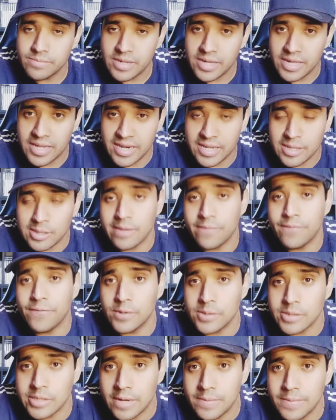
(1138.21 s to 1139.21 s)
It is the
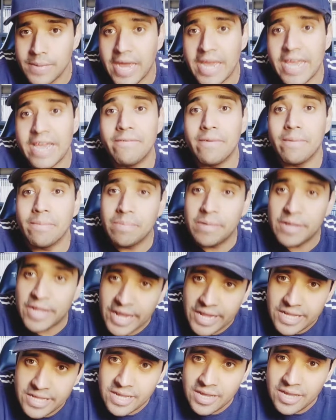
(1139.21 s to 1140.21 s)
first time I ever
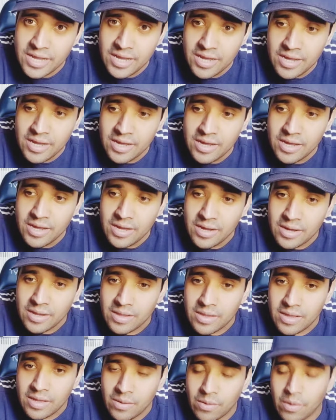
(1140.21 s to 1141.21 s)
played,
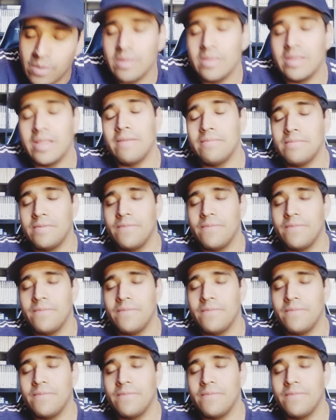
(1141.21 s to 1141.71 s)
uh, the, the